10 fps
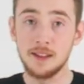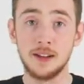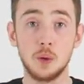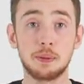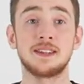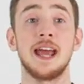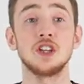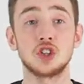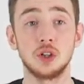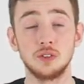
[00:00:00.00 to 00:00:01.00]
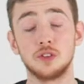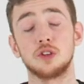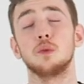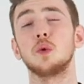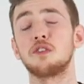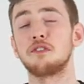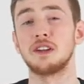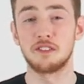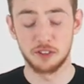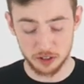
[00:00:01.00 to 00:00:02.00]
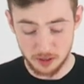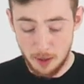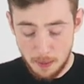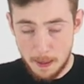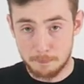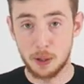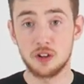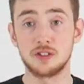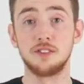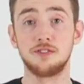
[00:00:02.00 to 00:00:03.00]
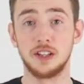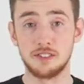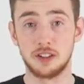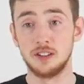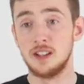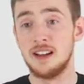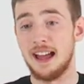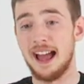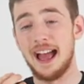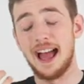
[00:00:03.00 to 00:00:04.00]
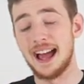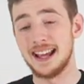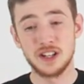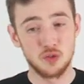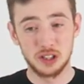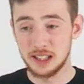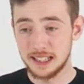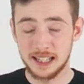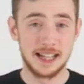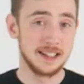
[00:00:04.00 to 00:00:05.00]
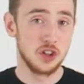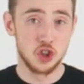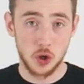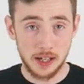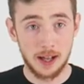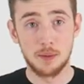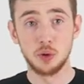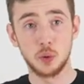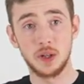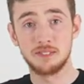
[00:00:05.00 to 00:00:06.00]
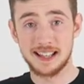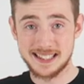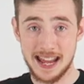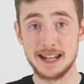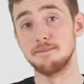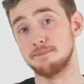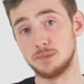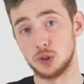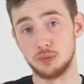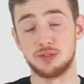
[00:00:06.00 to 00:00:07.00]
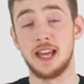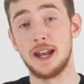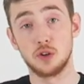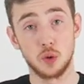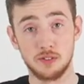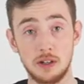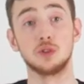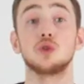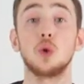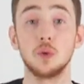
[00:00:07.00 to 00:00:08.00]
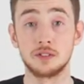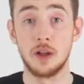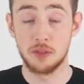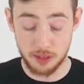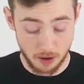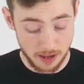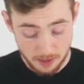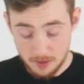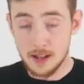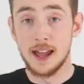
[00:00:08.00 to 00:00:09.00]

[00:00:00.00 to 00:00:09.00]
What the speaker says: Now potential, no sorry, we'll go for flavour first. Personal flavour, I didn't really like it, I didn't enjoy it, I'm only going to give it a 10. So it's 10 out of 25, so total is now 30.